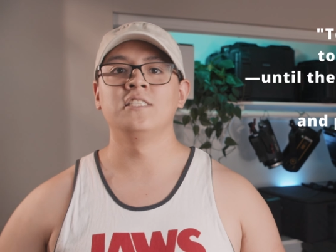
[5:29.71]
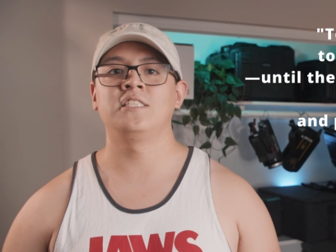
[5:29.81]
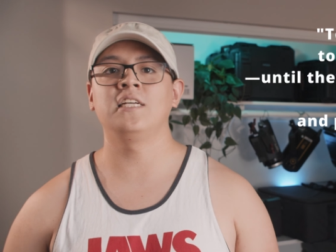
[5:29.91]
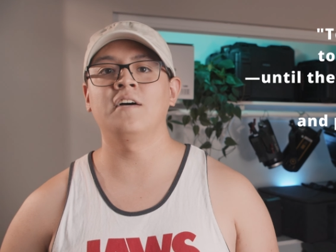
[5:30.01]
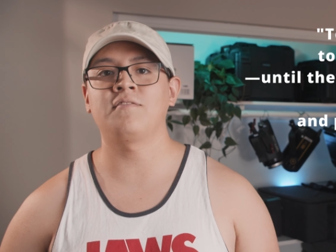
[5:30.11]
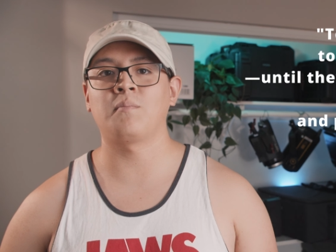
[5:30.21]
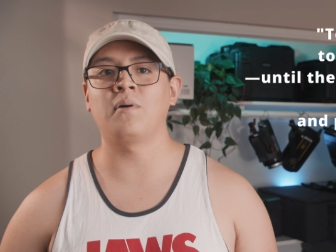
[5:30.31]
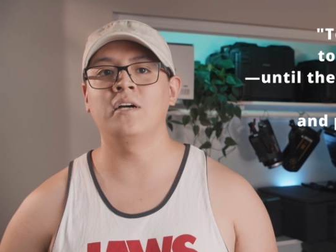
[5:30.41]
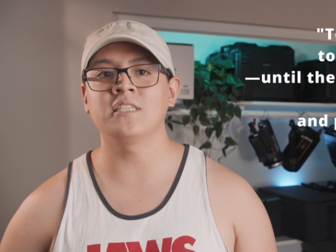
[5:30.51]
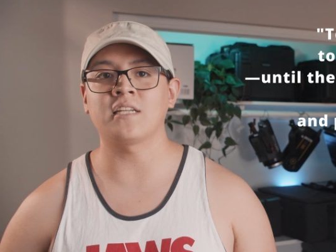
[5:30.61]
she left the
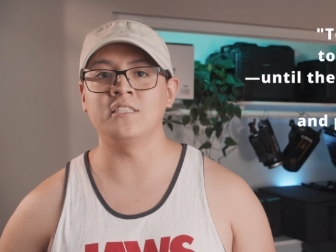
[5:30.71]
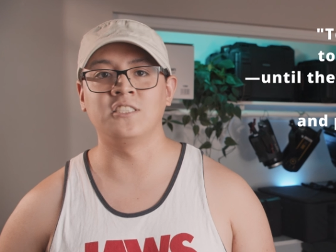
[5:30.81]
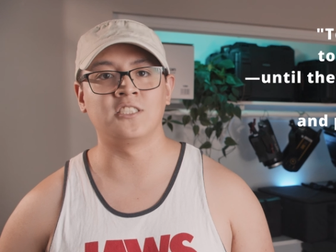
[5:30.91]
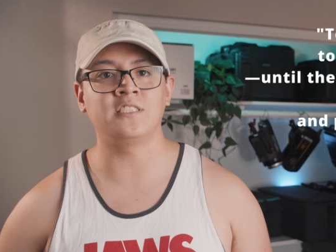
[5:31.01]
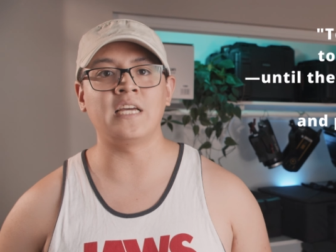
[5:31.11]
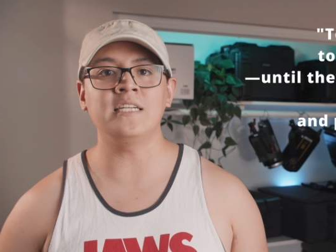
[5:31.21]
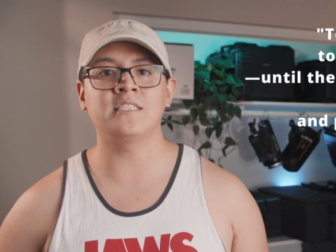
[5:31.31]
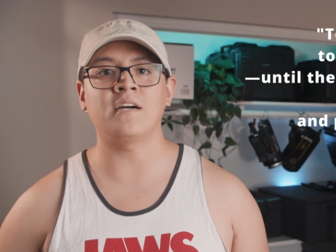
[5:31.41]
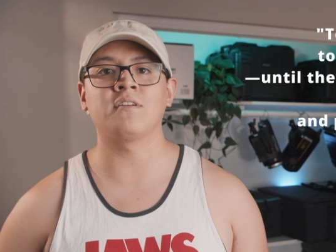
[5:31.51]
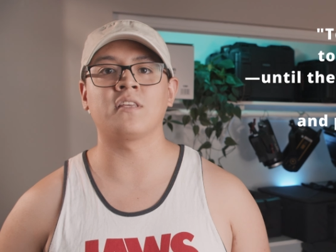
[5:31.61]
project and just
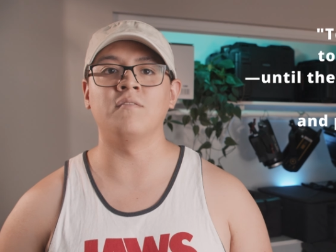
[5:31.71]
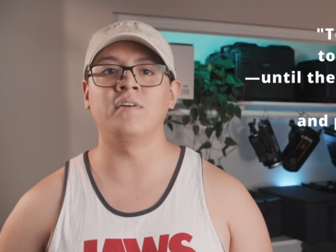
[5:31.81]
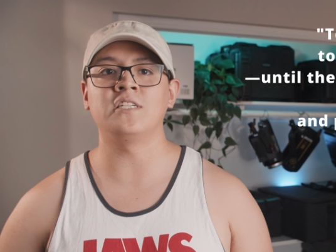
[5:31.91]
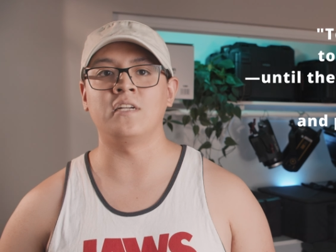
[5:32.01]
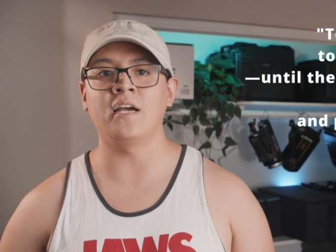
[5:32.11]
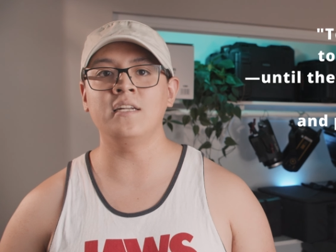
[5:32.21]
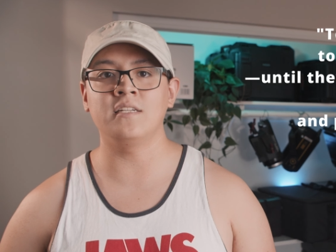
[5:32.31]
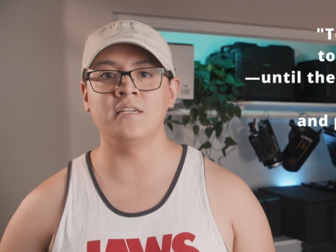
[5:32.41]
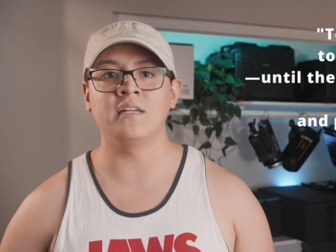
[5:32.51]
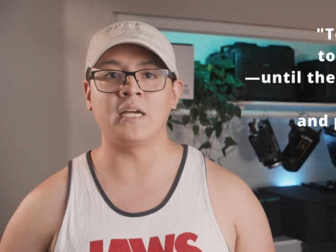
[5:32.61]
days after the convention
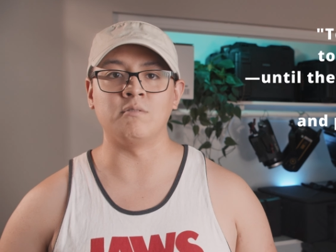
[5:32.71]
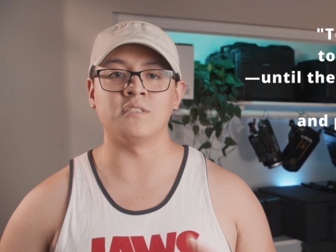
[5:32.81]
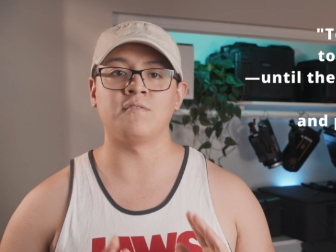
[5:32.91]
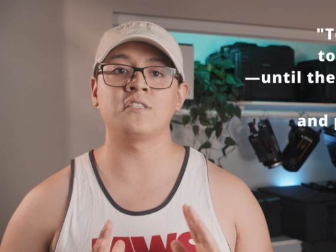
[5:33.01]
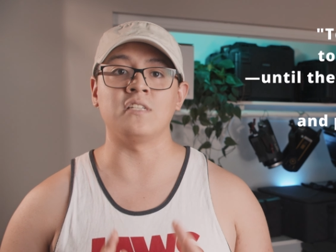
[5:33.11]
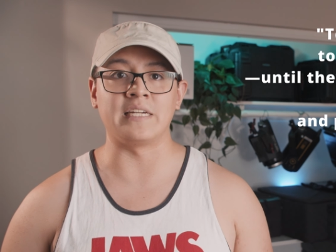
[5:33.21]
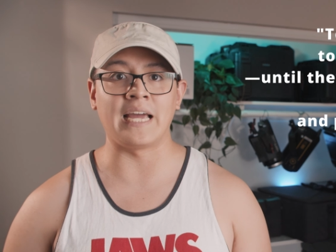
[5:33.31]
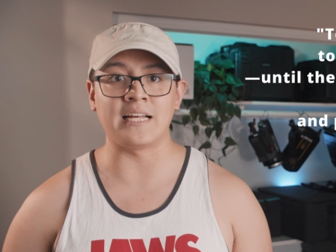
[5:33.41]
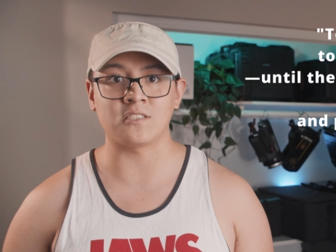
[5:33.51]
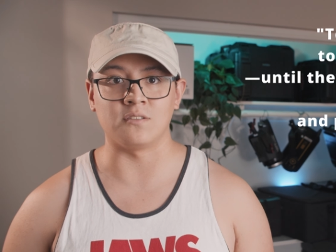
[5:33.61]
ended, it was officially
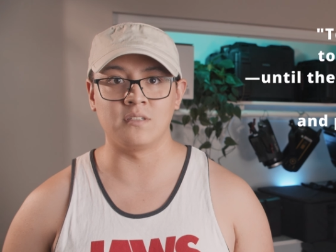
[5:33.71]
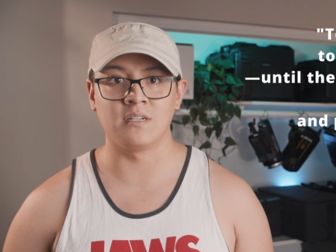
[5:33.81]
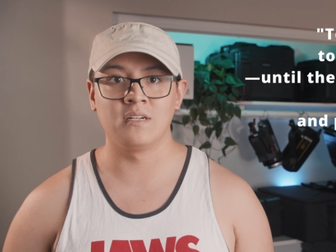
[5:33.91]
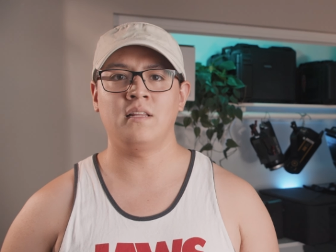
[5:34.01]
cancelled.